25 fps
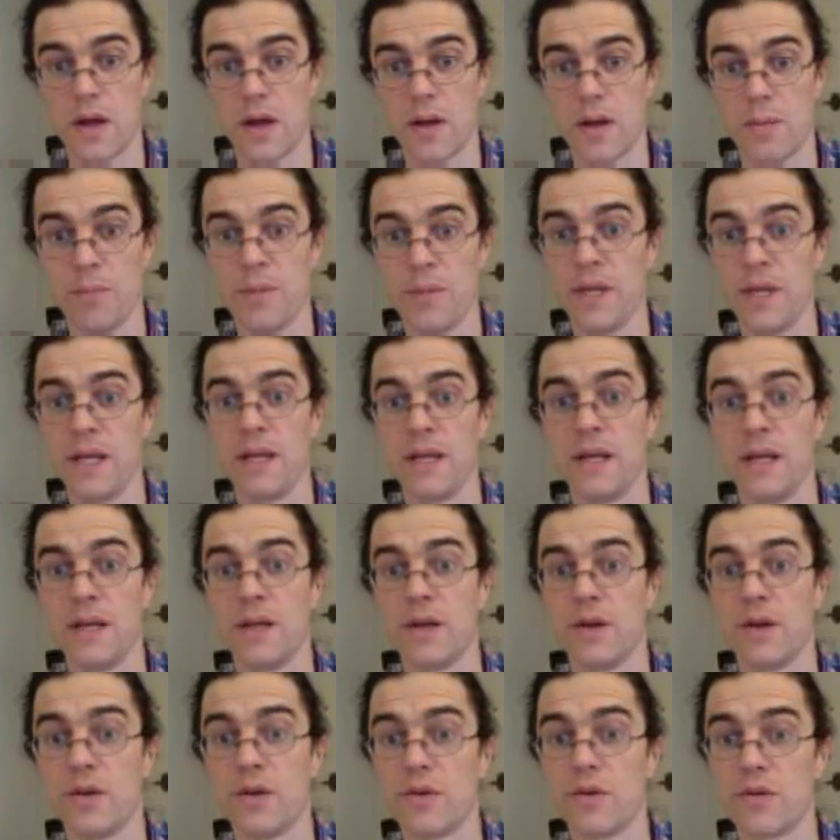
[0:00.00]

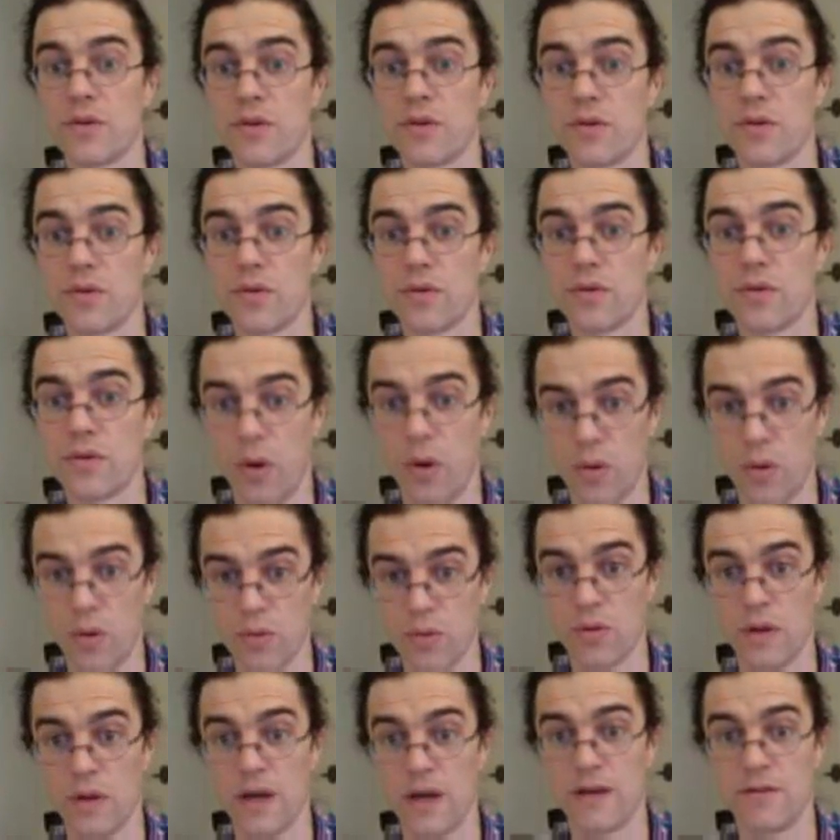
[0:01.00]
mean
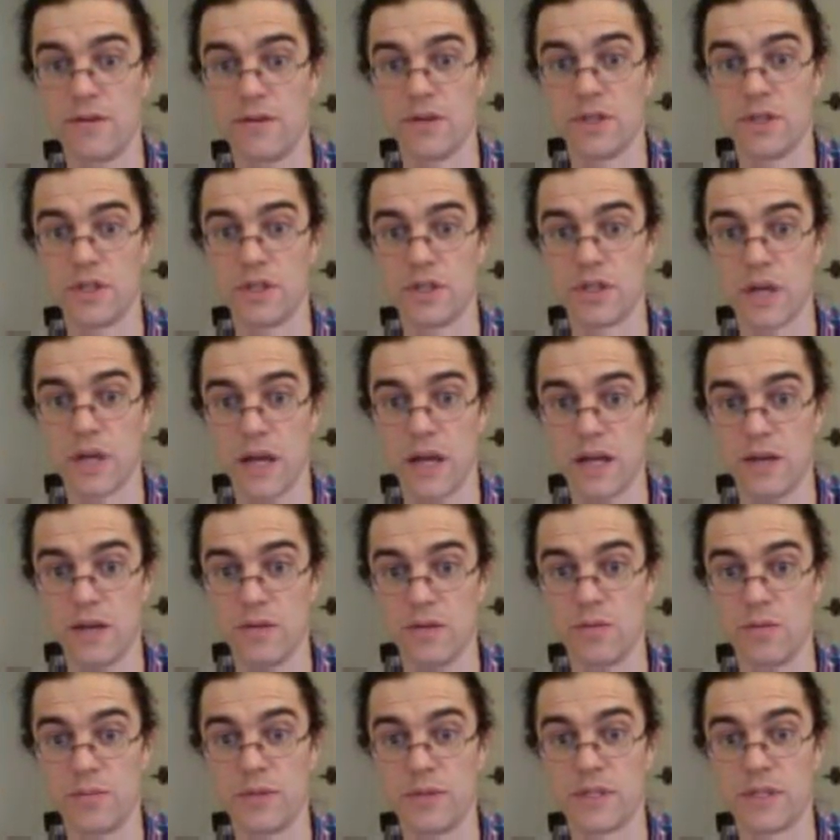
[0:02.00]
total average
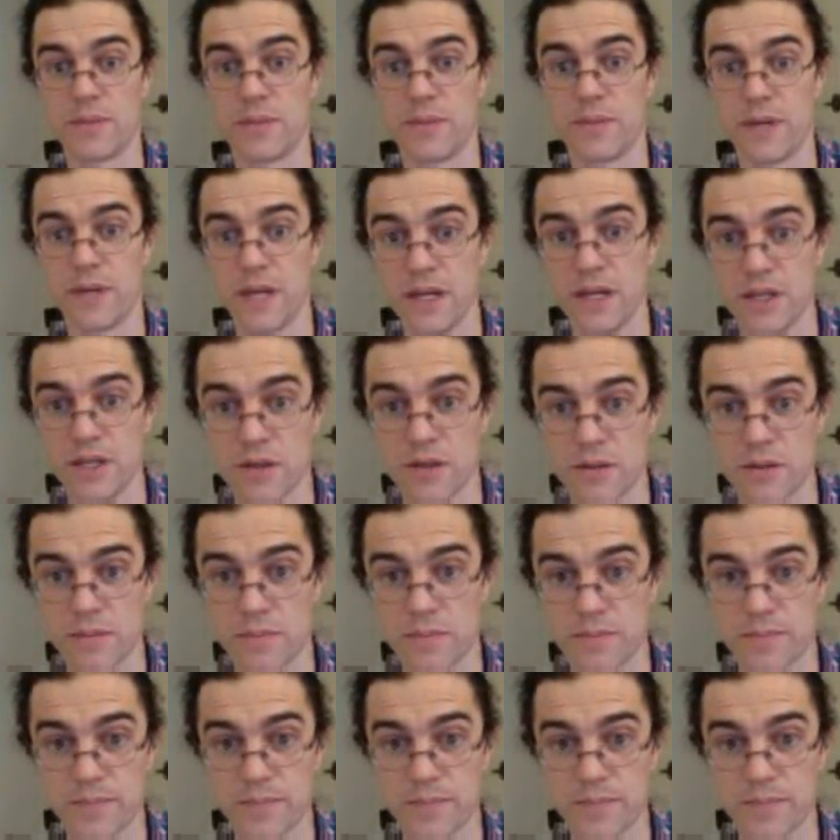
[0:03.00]
annual precipitation,